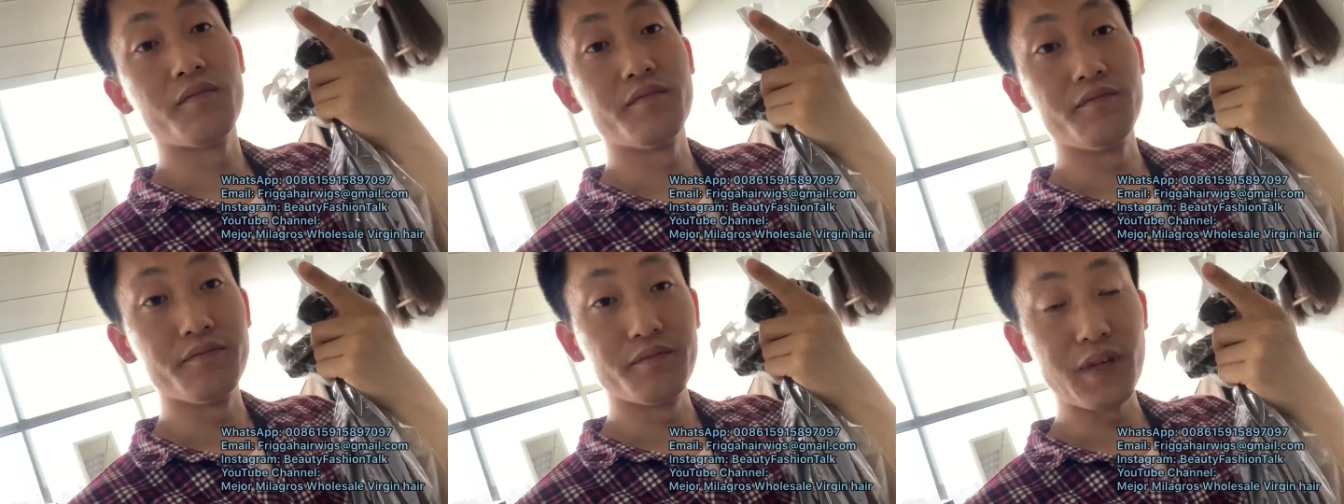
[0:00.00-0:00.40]

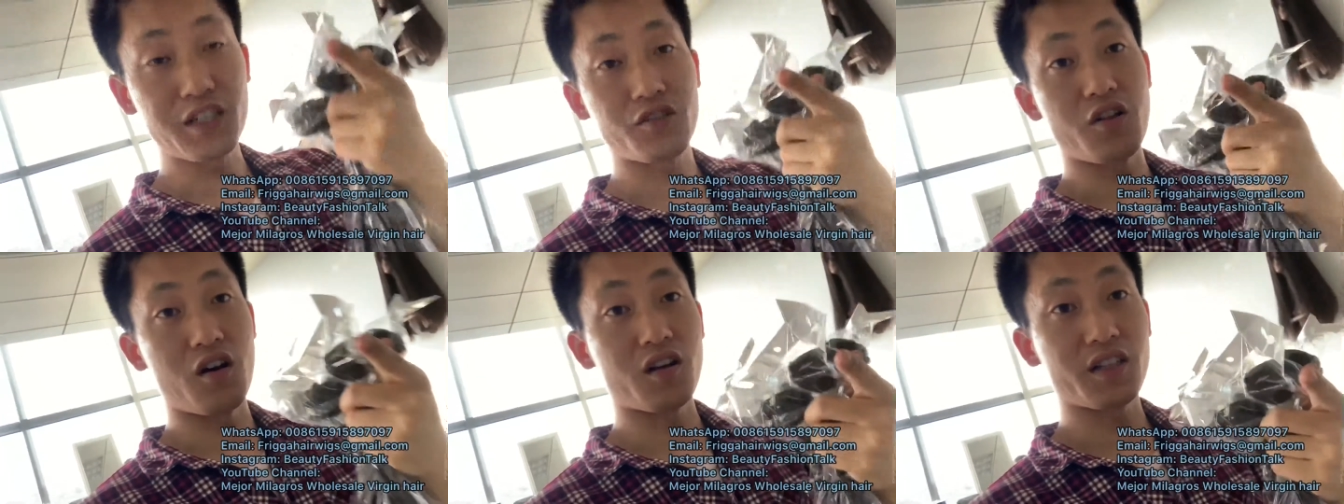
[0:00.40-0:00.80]

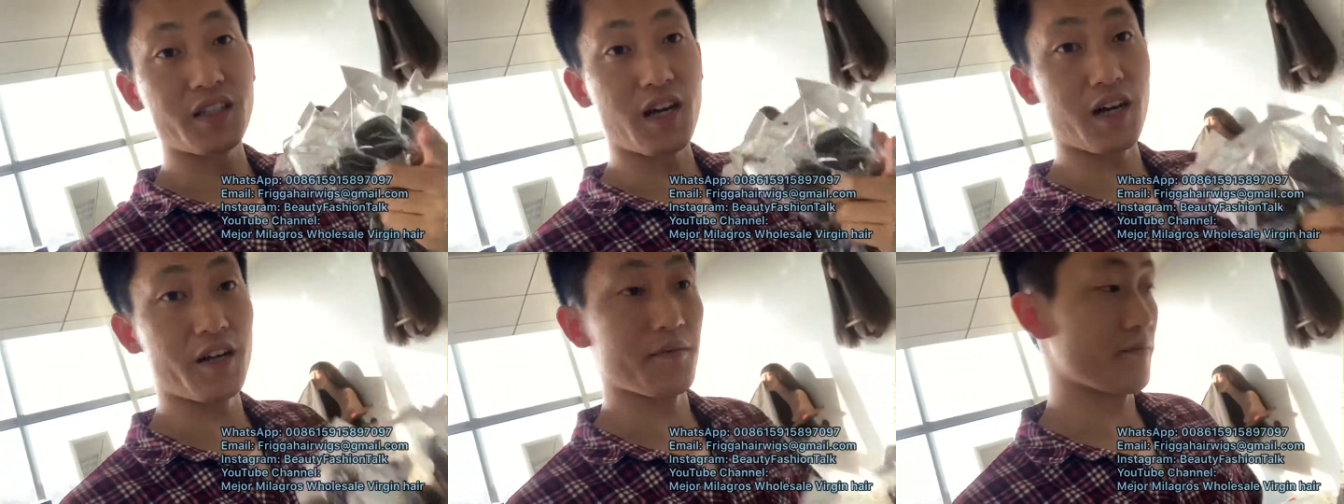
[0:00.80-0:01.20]
much longer
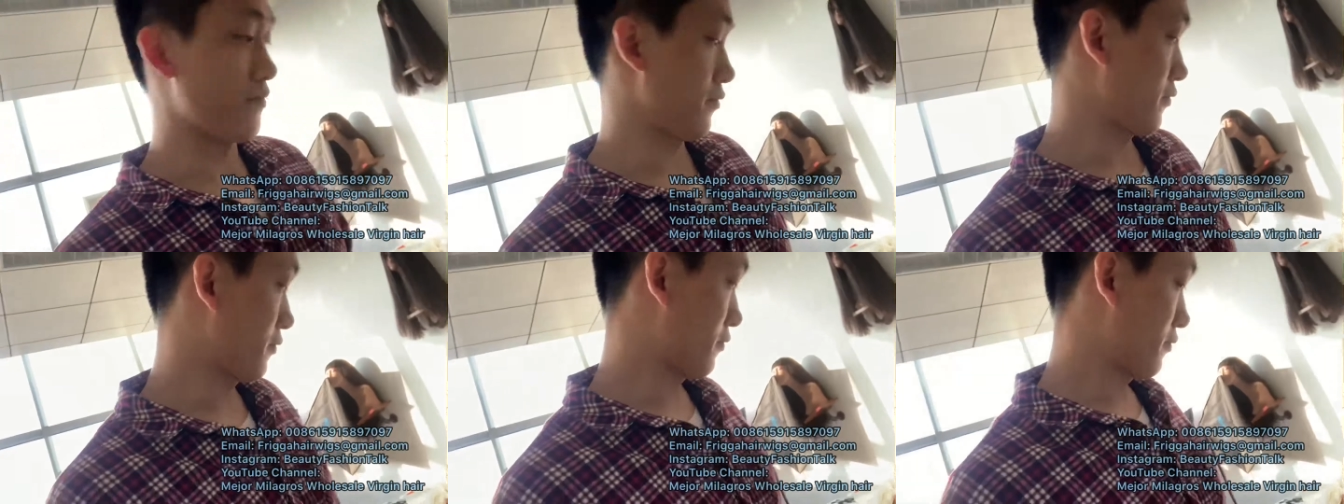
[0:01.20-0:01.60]
time.
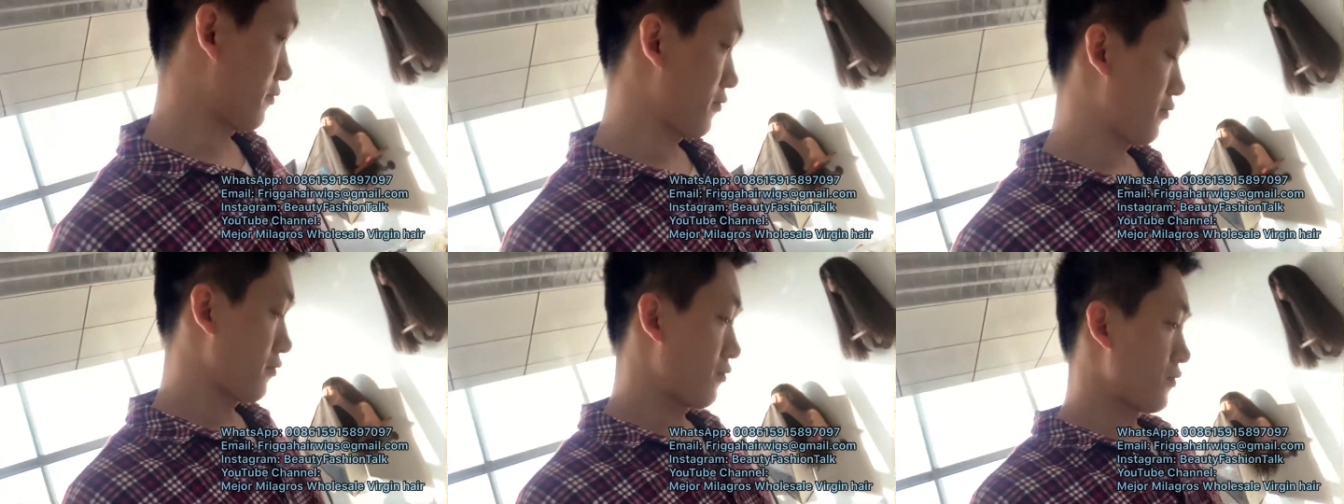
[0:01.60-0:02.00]

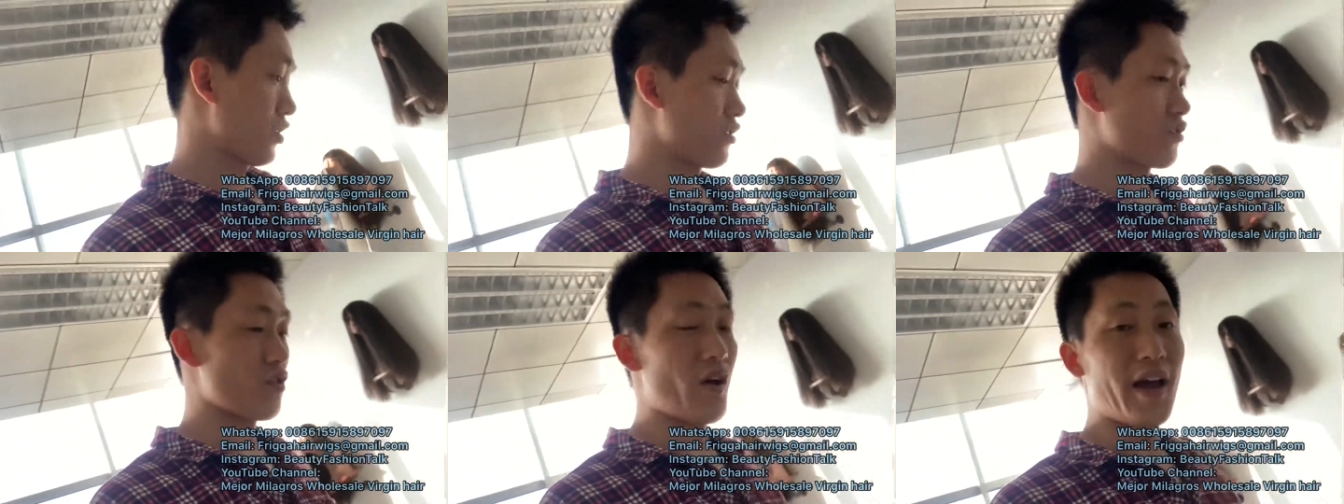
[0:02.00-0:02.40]

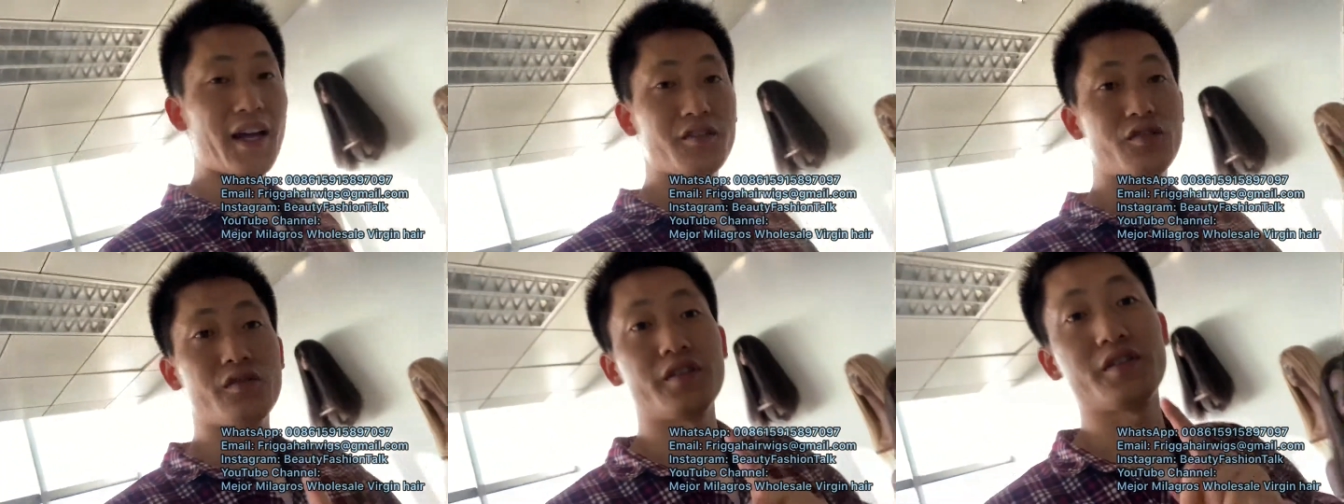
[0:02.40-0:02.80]
So
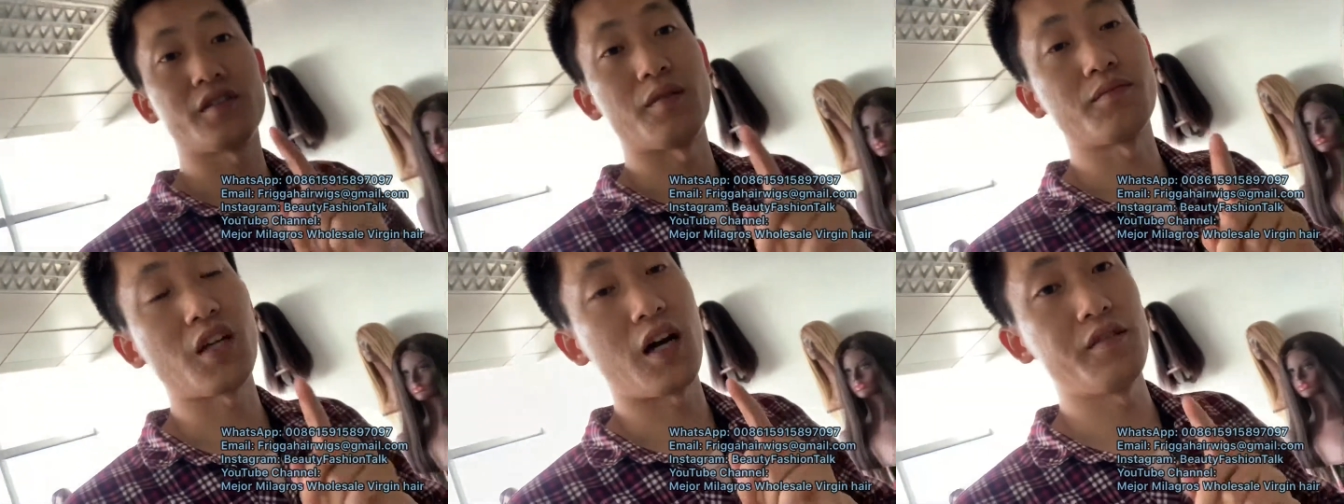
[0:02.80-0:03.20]
actually
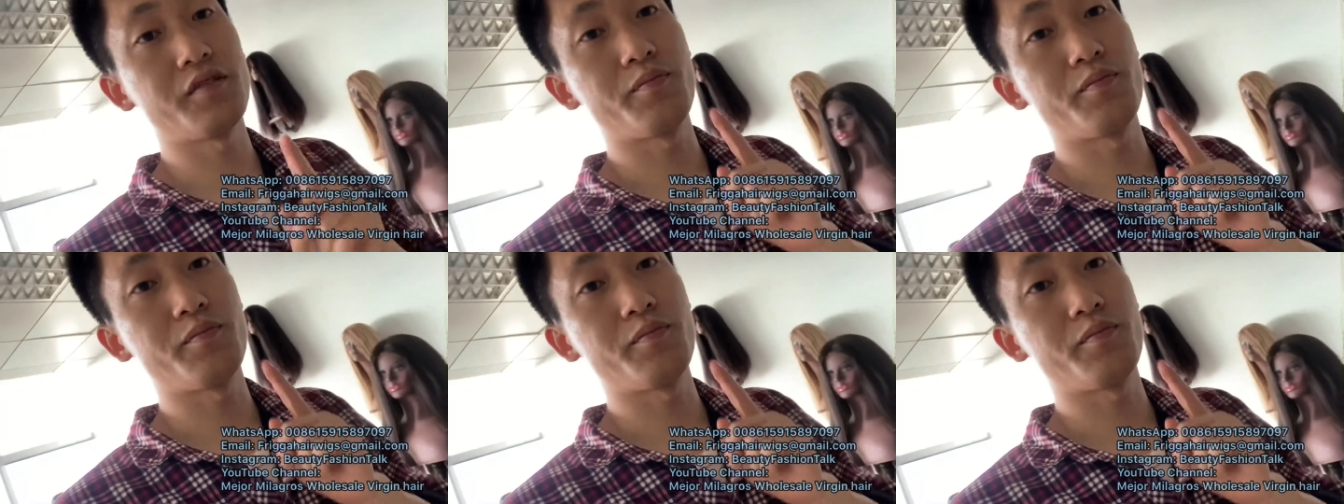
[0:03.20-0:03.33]
sometimes